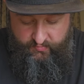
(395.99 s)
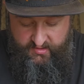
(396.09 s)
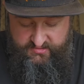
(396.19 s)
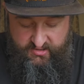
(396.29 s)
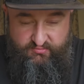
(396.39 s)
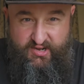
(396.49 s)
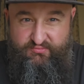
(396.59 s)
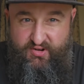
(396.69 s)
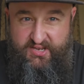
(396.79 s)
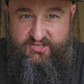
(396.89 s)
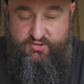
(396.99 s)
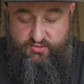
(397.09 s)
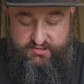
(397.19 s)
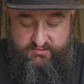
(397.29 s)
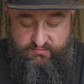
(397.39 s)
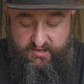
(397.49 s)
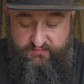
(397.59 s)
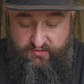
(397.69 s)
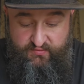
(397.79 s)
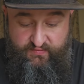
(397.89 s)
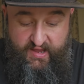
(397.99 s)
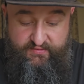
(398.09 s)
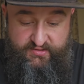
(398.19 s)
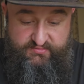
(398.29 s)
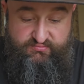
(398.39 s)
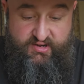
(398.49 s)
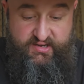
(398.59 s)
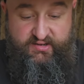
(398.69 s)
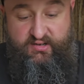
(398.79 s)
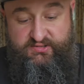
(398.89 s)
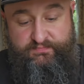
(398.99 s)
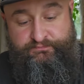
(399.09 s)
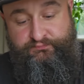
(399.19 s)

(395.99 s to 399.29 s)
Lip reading: It's like a really rich sauce. It's really full of flavour. It's really nice.